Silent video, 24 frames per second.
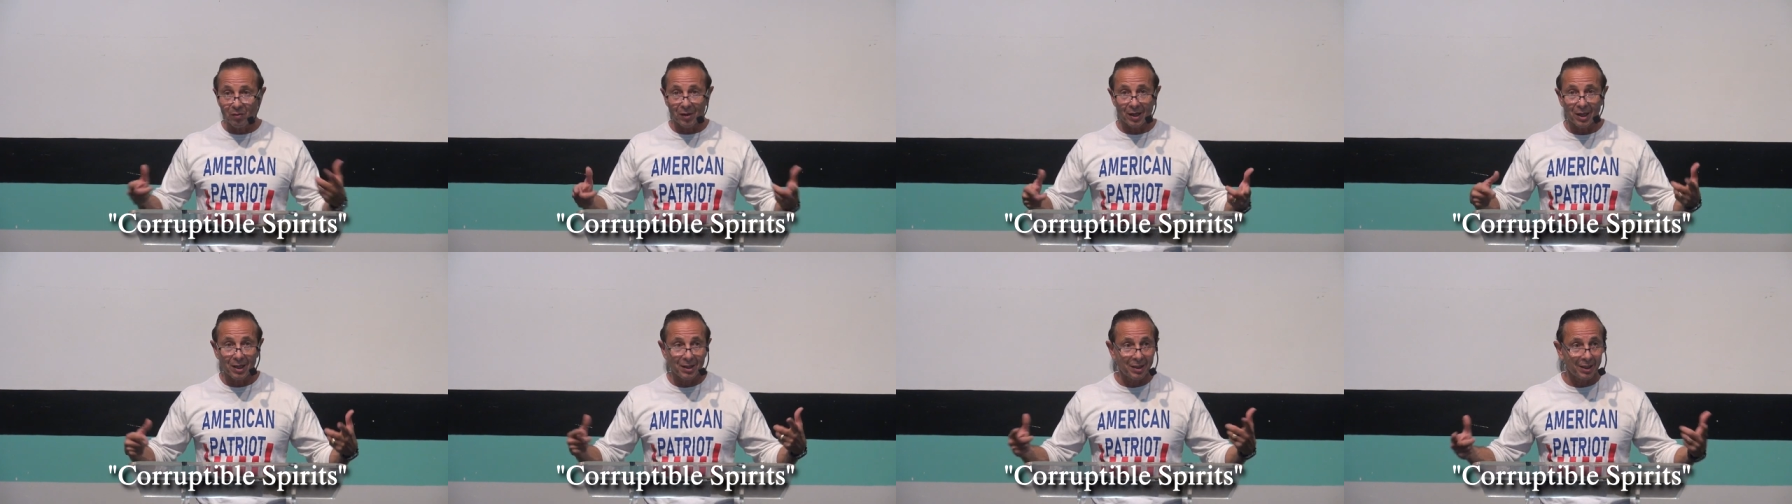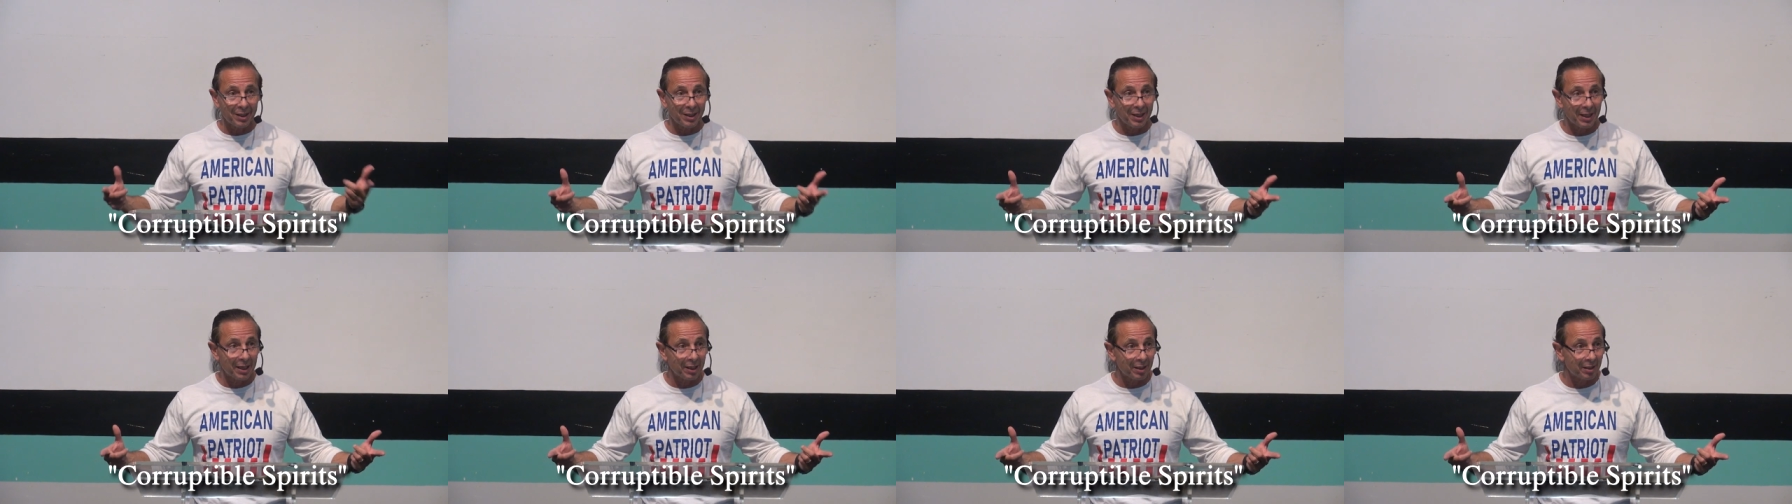
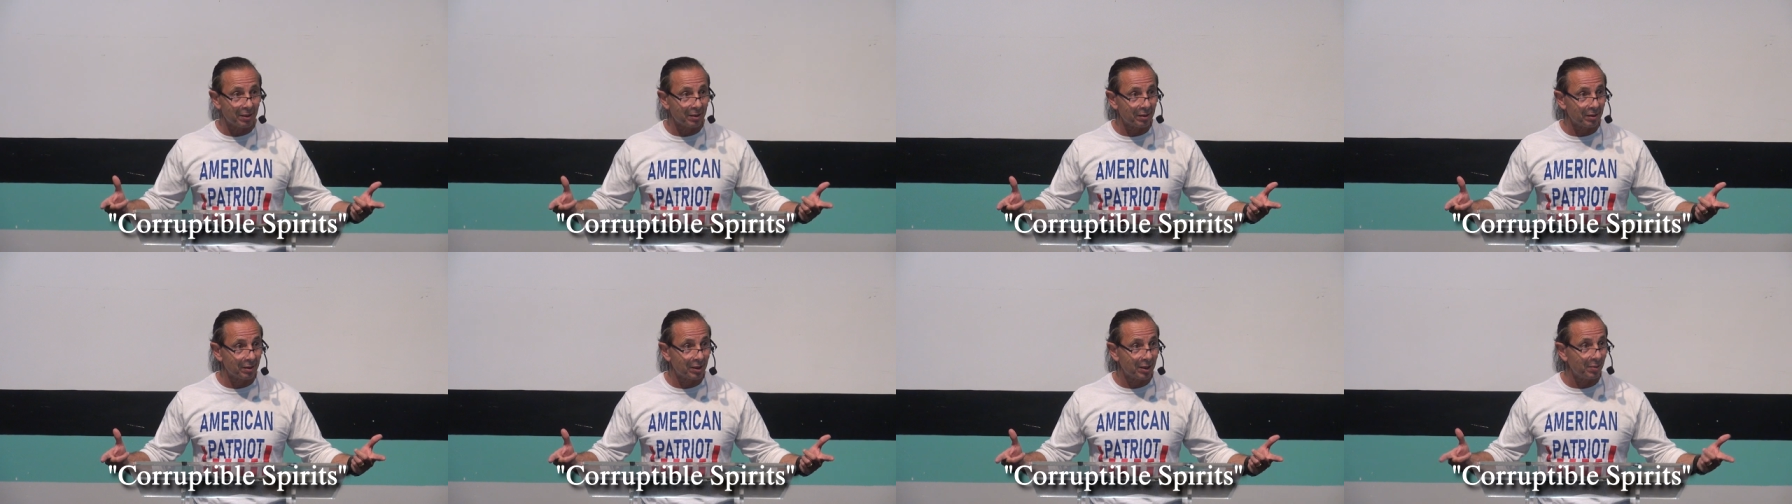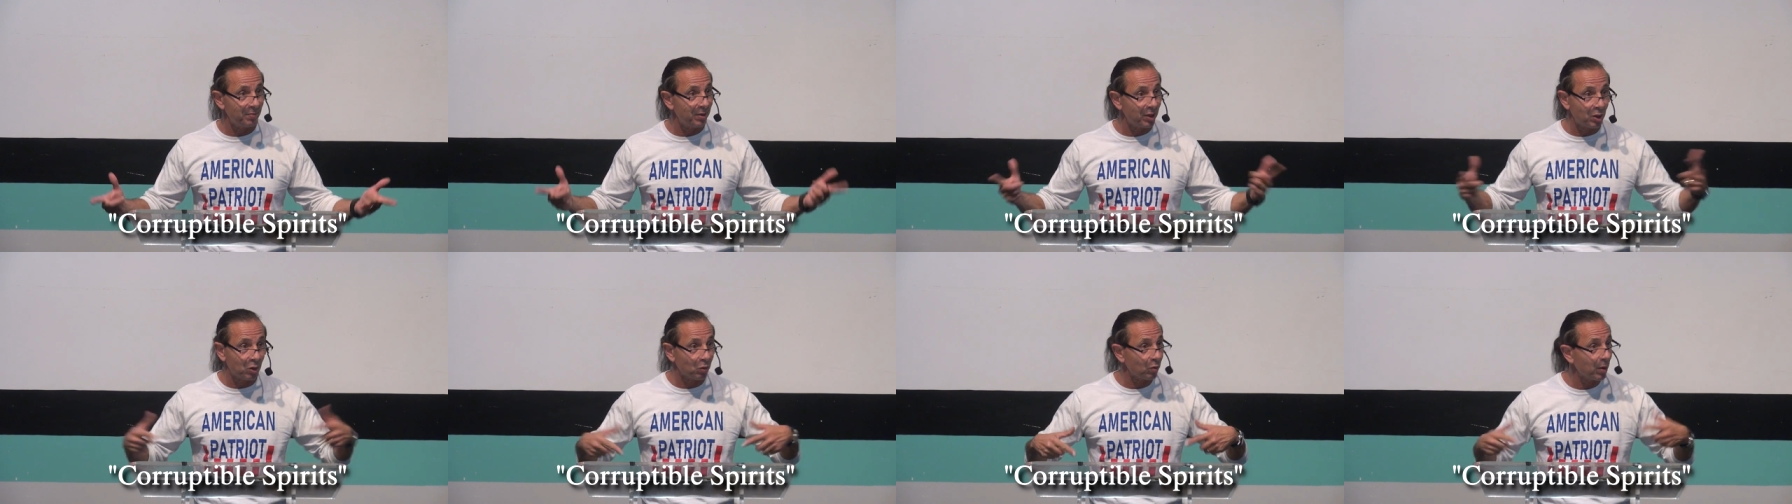anything that can
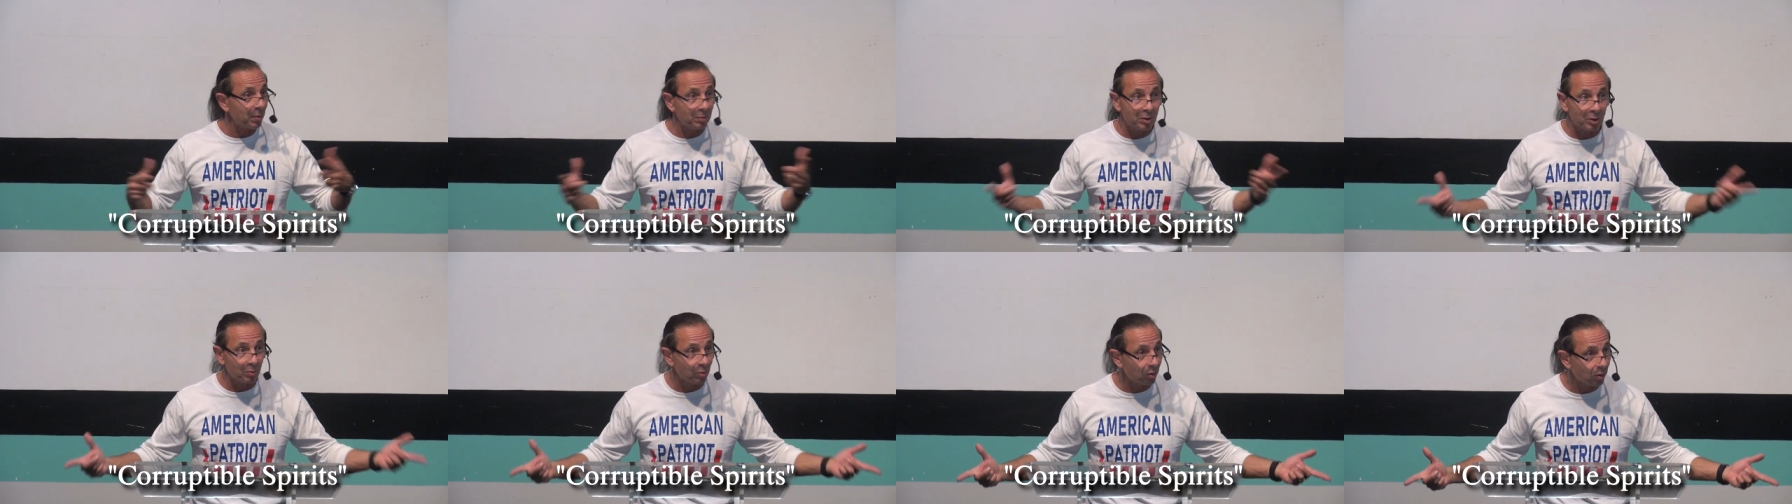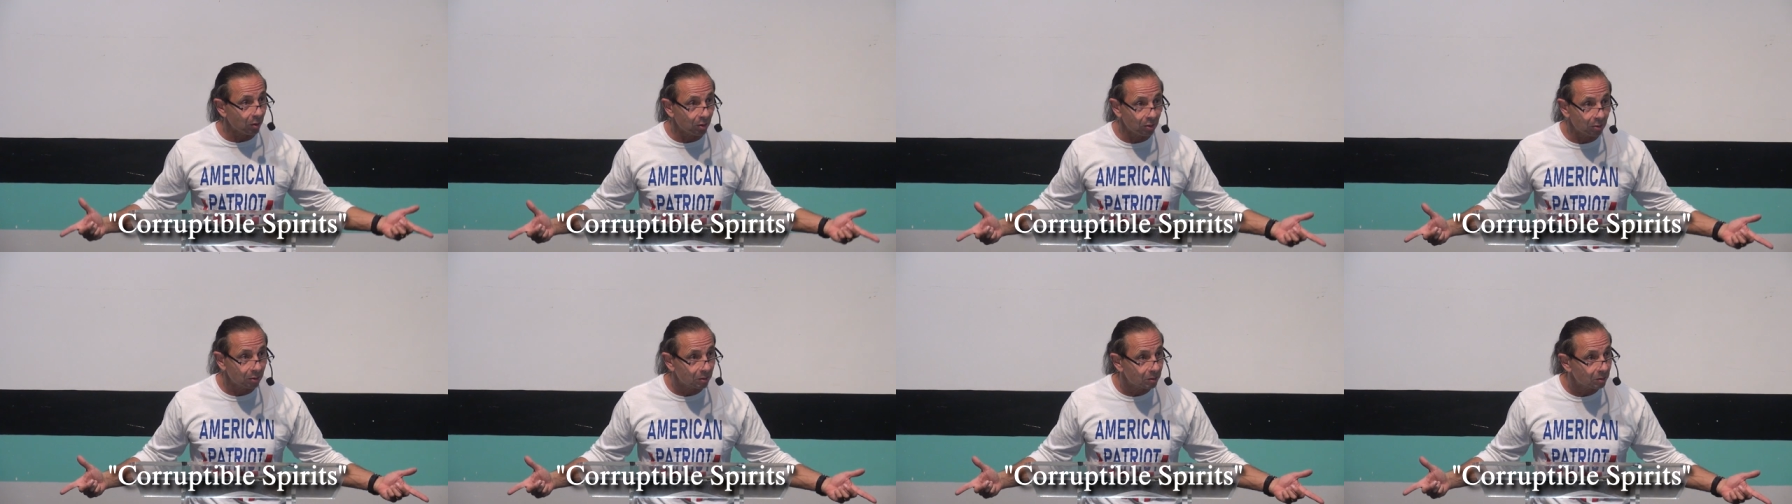be corruptible,